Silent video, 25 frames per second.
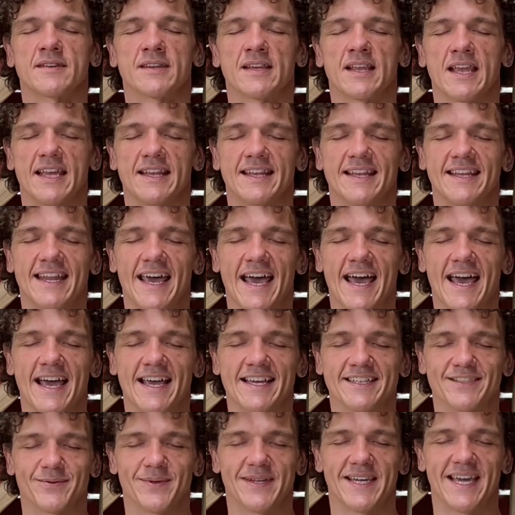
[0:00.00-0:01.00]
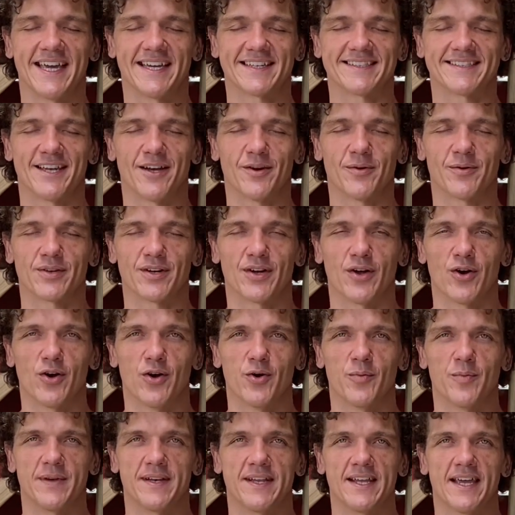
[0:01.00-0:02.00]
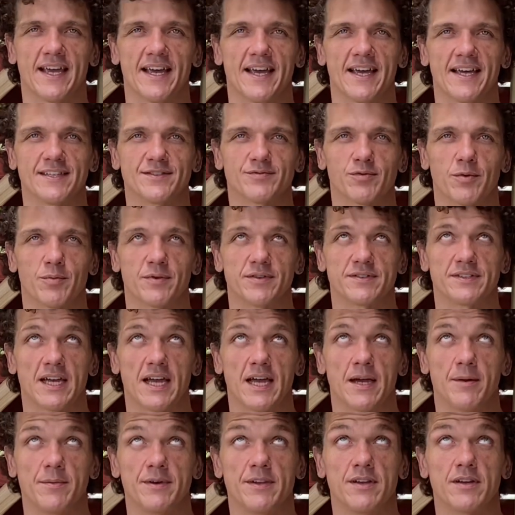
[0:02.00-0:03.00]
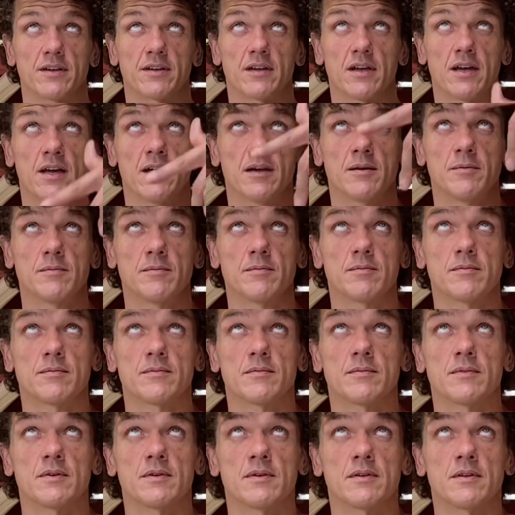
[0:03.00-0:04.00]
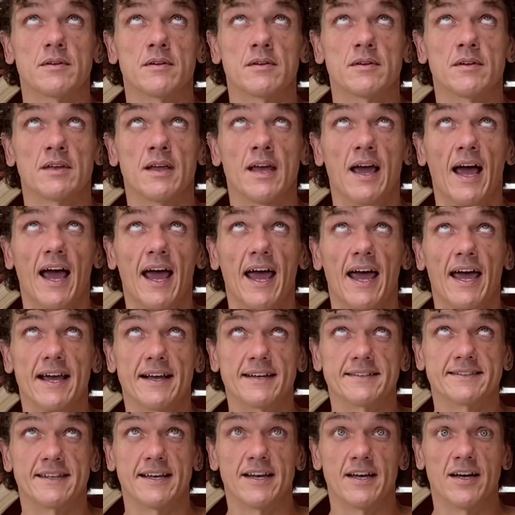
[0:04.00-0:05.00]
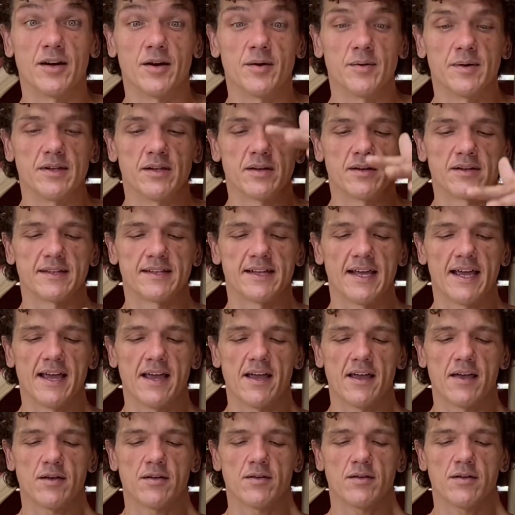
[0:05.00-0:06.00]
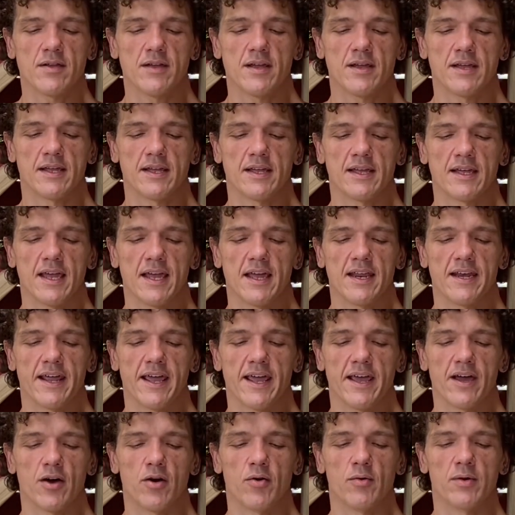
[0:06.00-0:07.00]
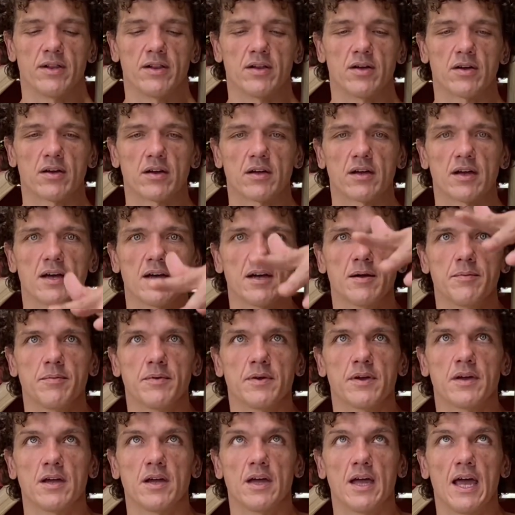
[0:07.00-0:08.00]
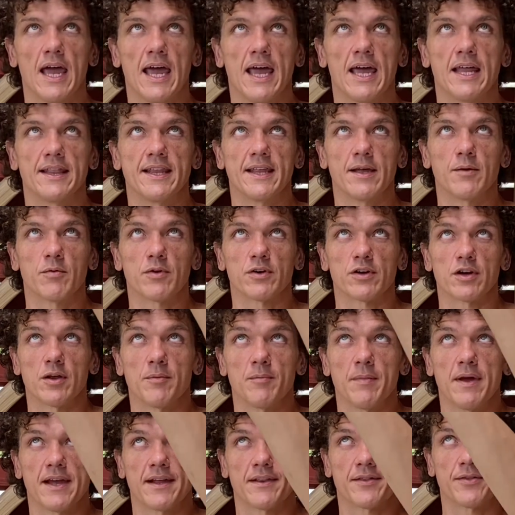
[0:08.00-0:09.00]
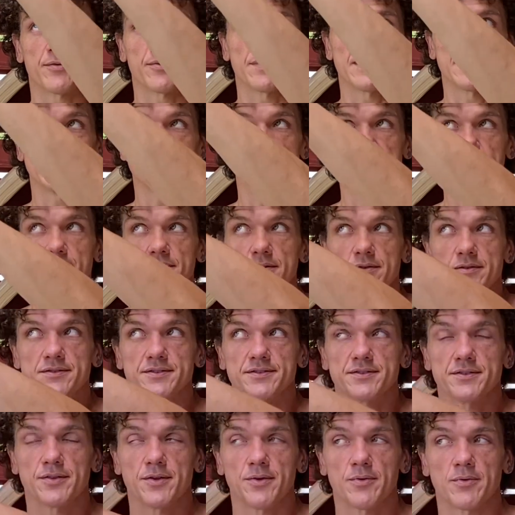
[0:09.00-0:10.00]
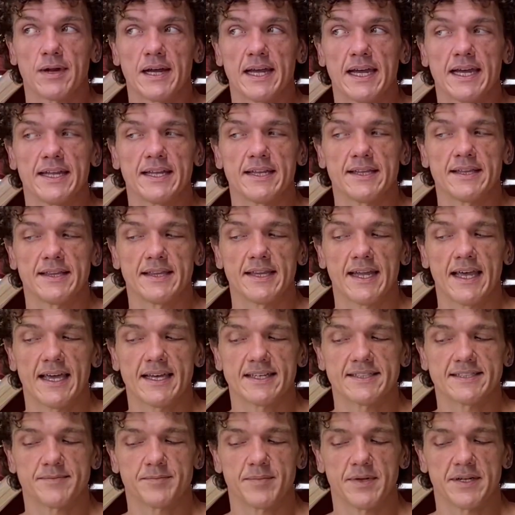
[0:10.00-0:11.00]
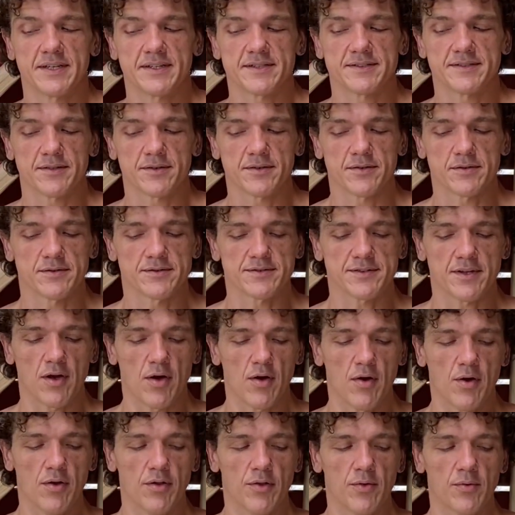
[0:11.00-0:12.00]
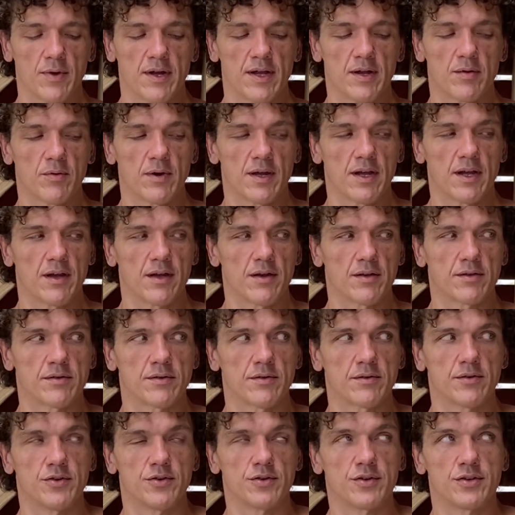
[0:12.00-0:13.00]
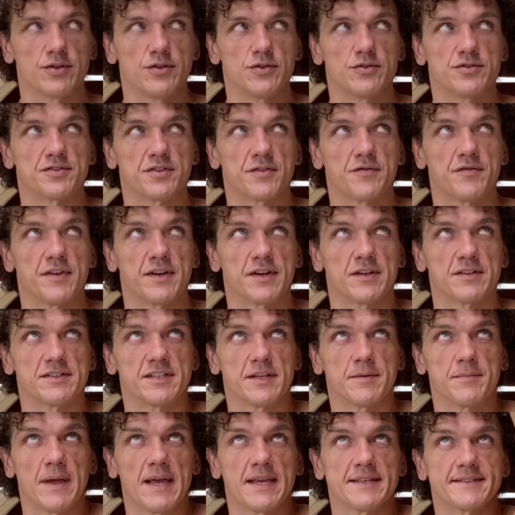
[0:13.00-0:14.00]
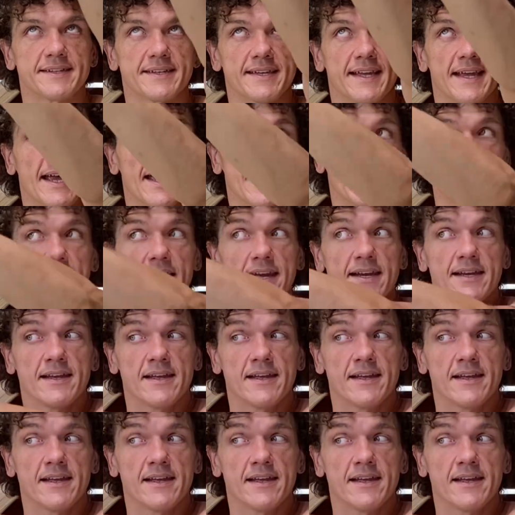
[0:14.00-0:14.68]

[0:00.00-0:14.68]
And then as we exhale, we're going to open the eyes one more time. We look up. Exhale, we look down. Inhale, we look up. And then we're going to make 3 circles to the right. Nice big circles all the way around. You can use the fingertip as a guide.